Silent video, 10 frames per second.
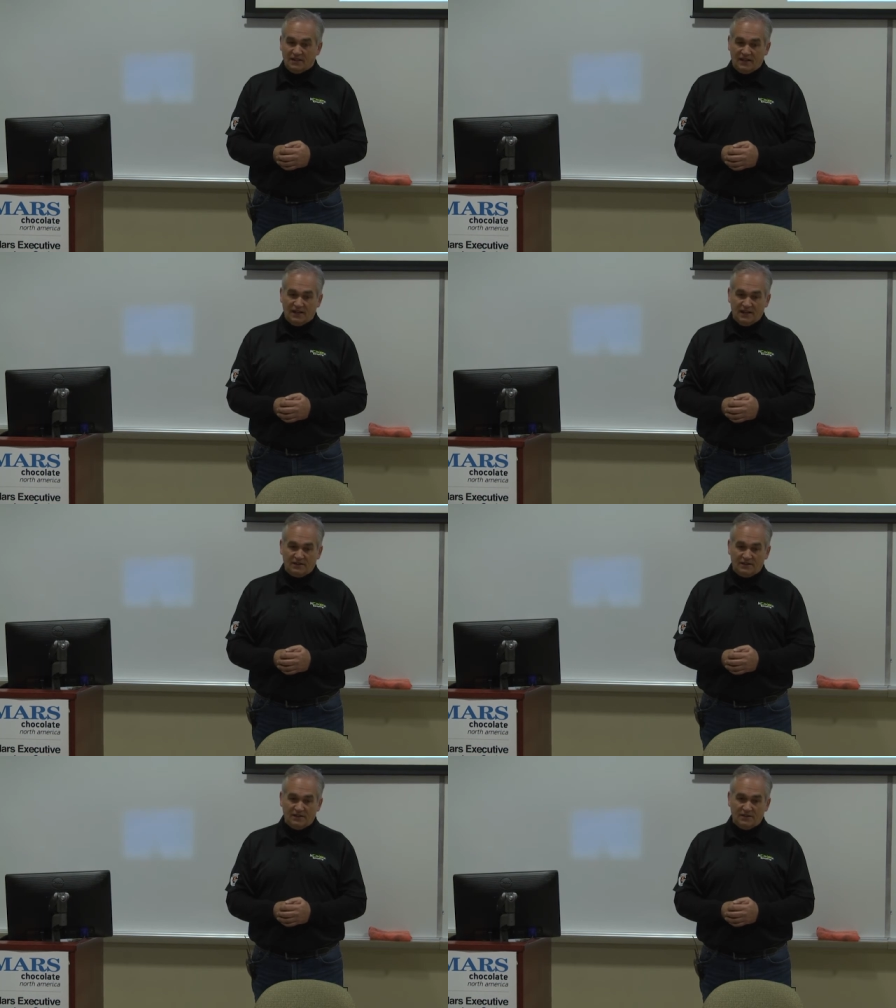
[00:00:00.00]

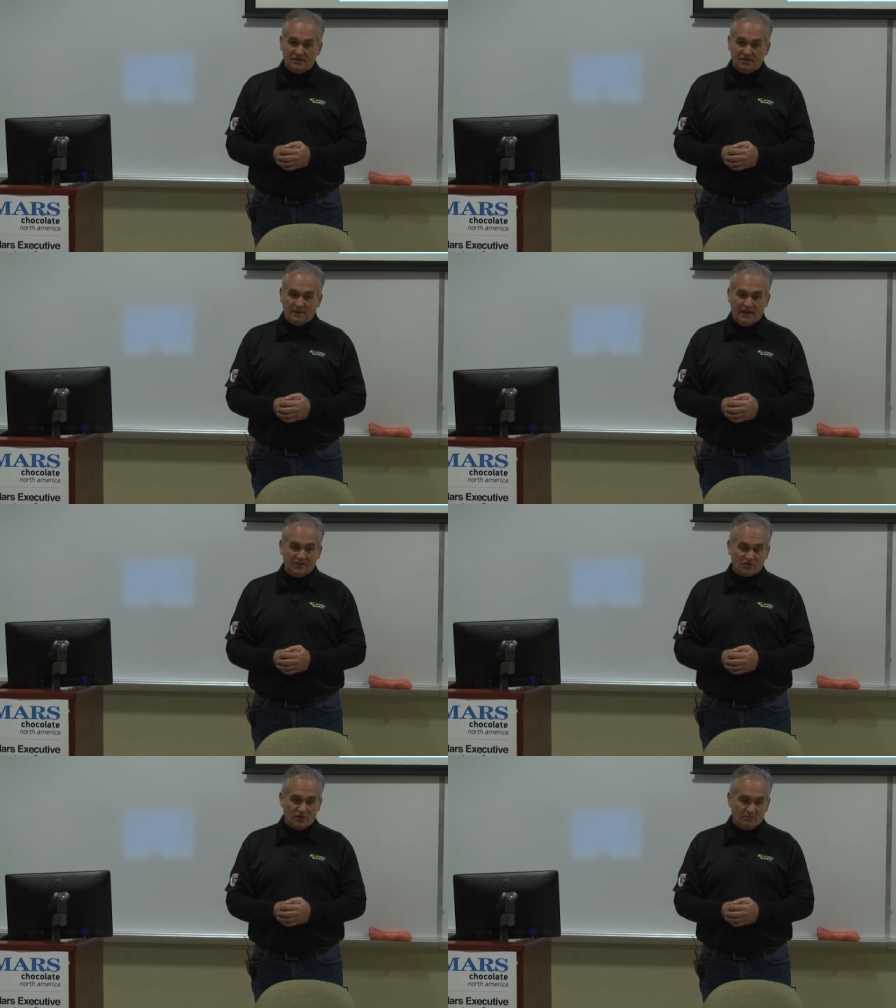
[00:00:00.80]
And the, the
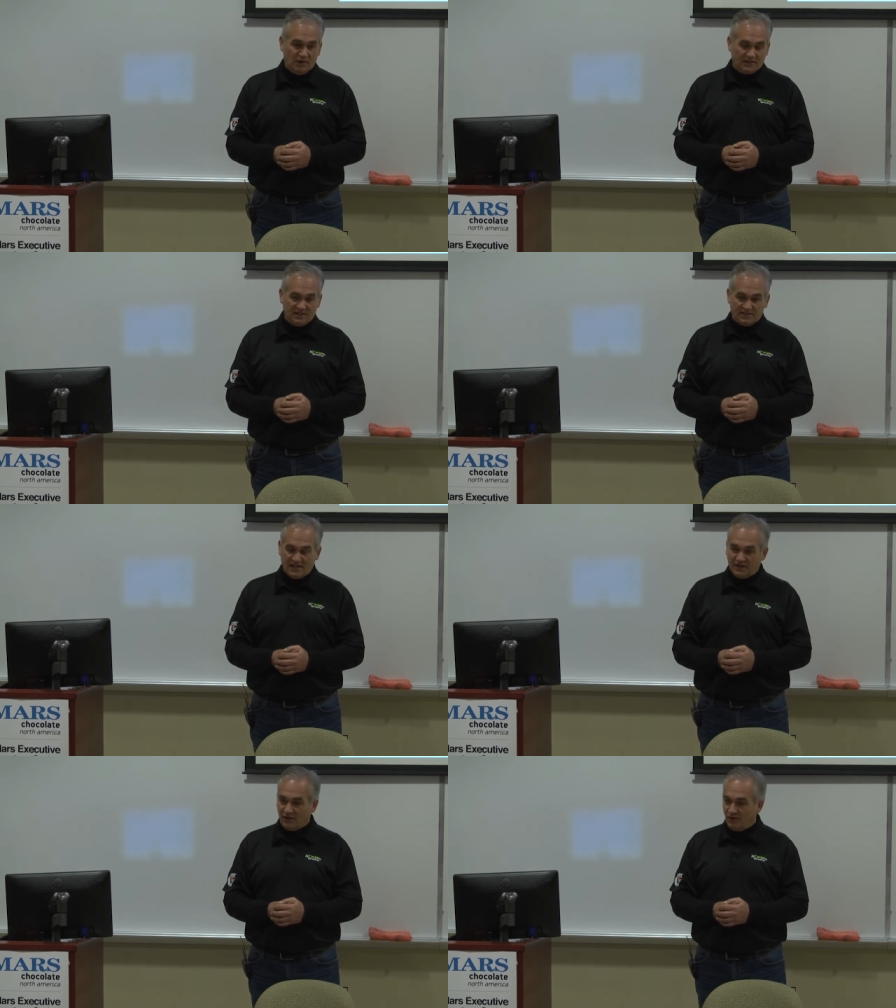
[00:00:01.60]
manager, Monty
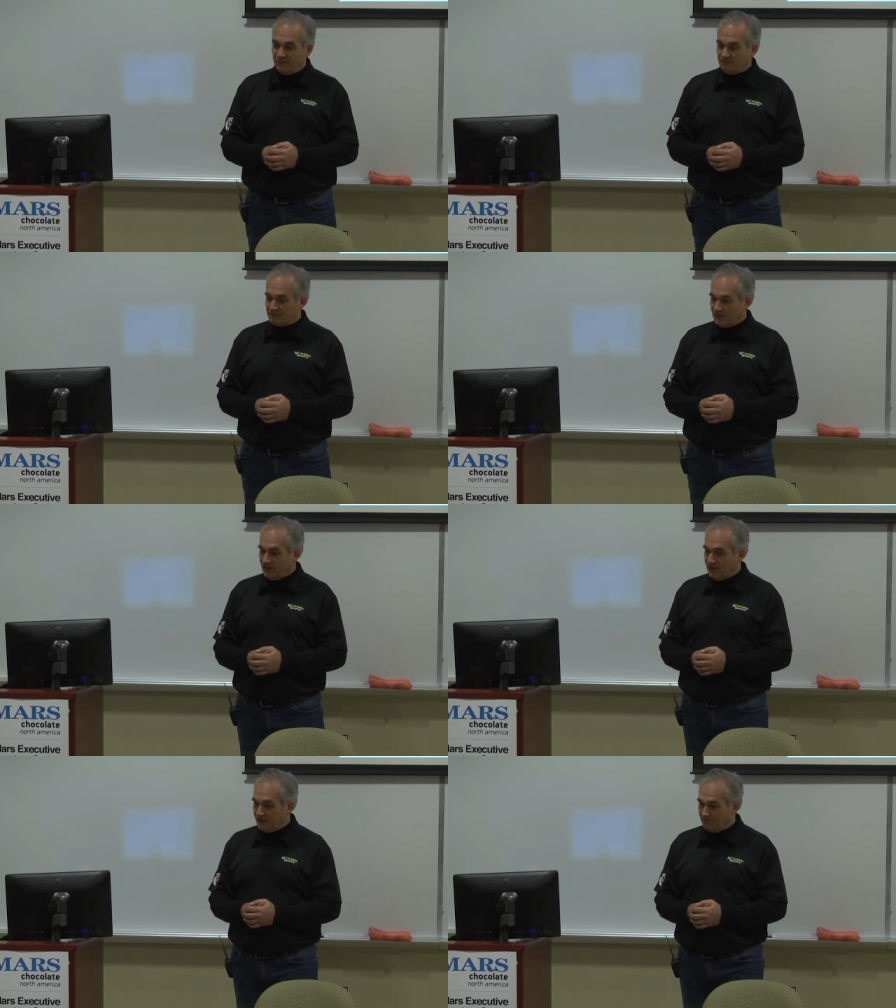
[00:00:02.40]
Senko,
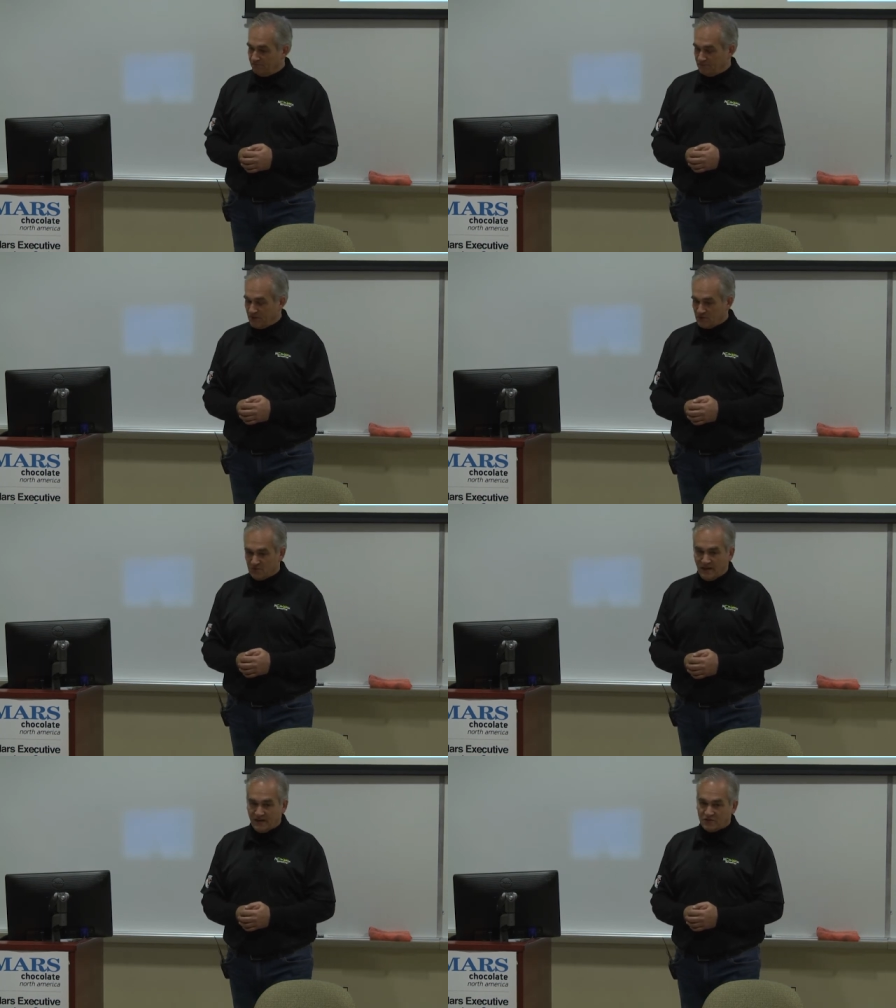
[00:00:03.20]
um, he was
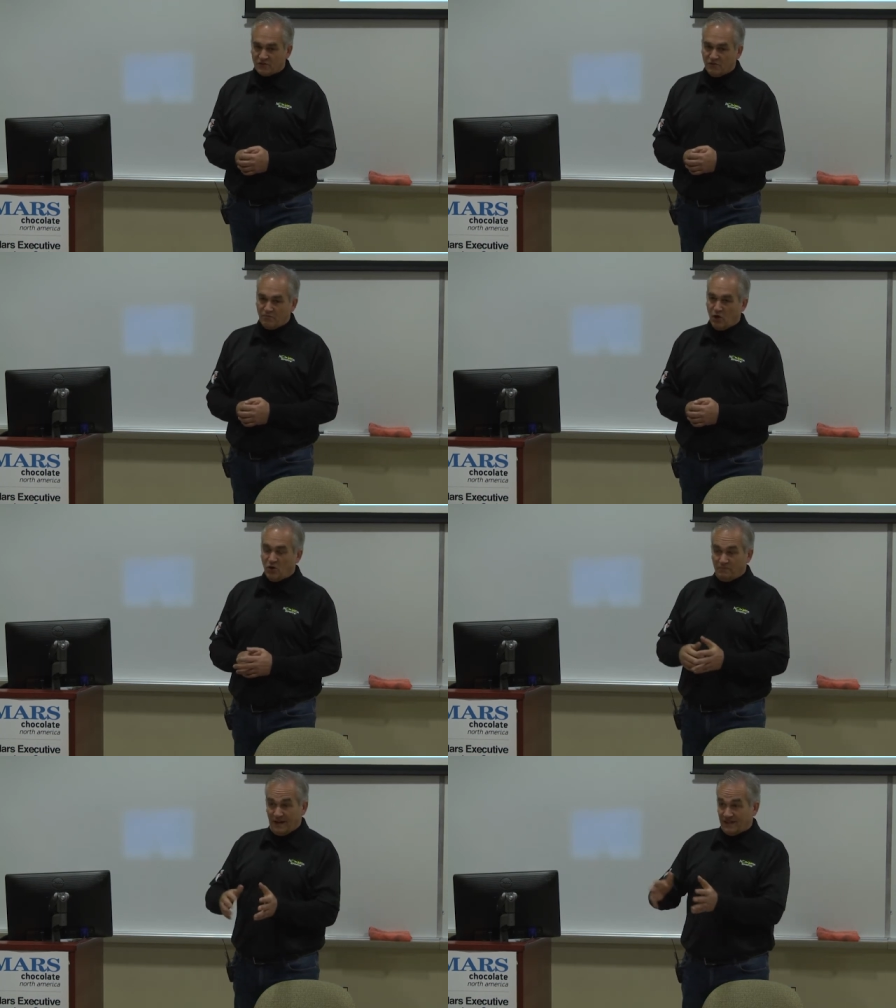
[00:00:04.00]
a manager of the
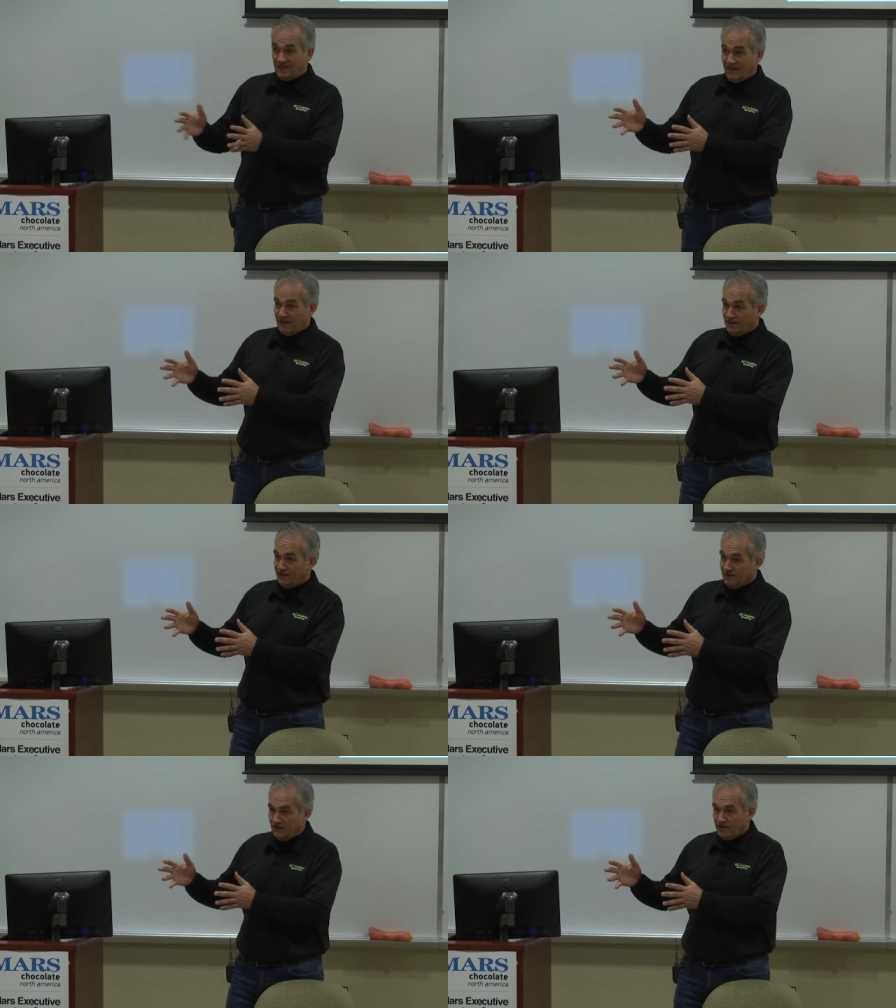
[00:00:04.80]
mall, and back then,
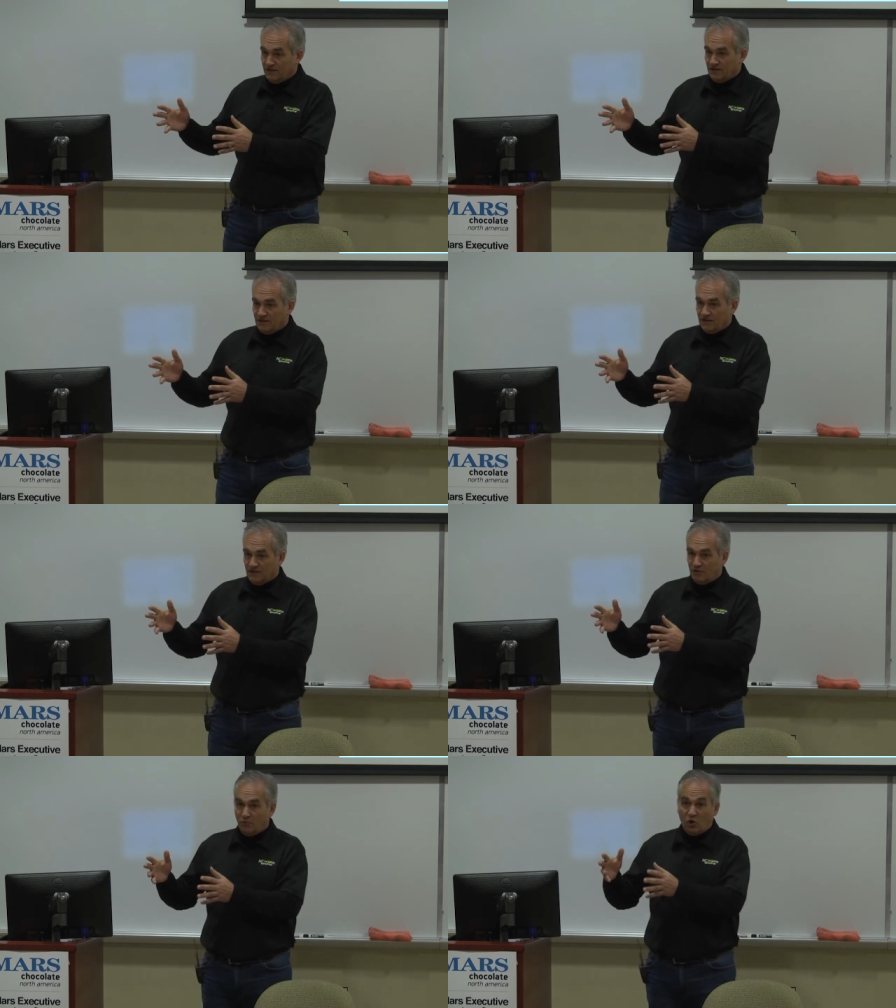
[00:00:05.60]

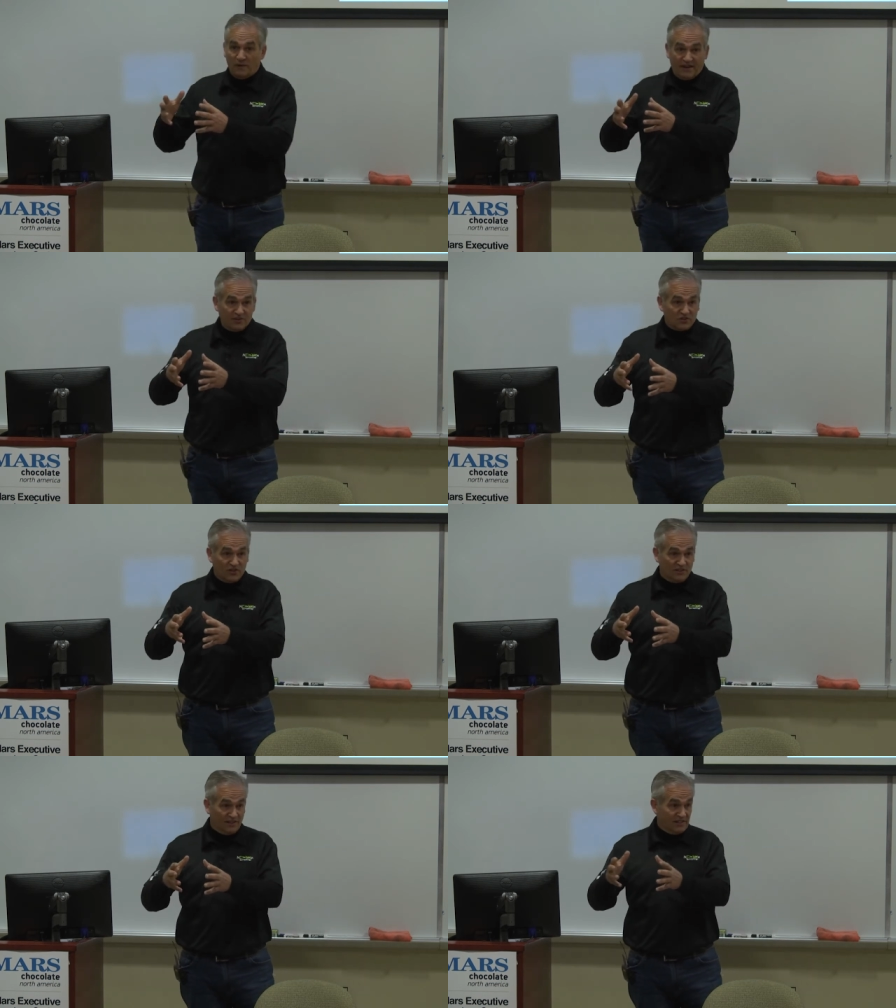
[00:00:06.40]
uh, the mall manager
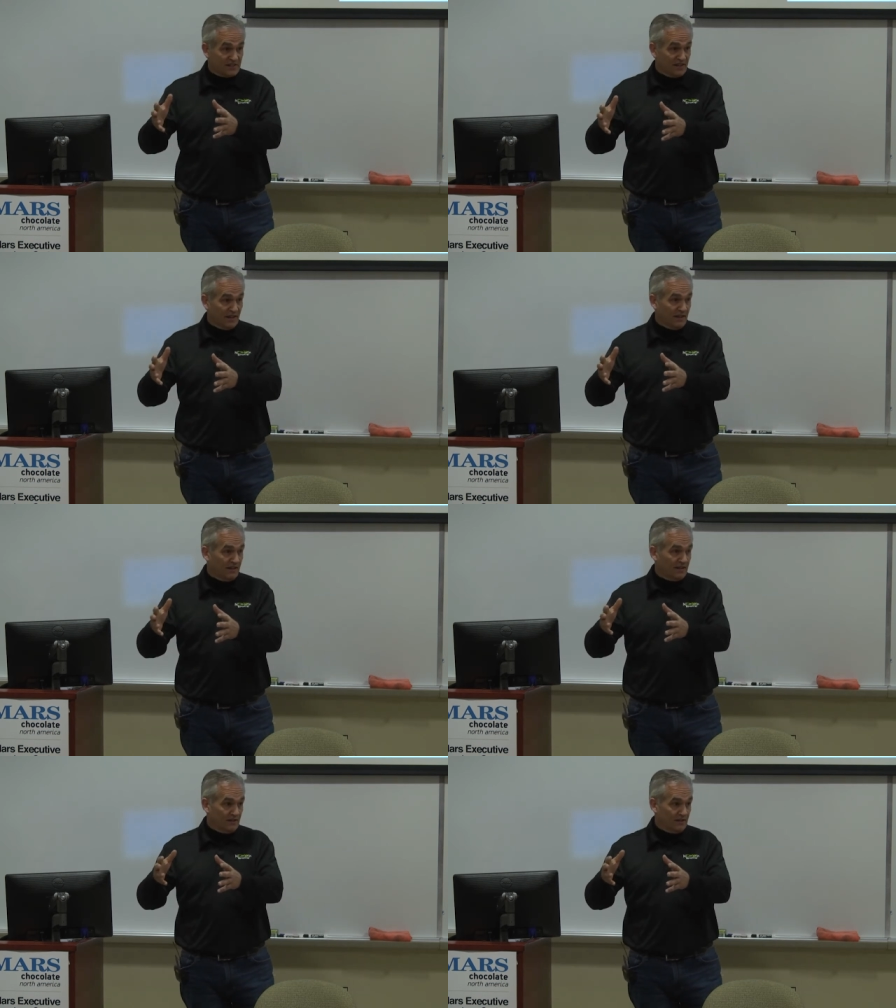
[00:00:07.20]
did the leasing.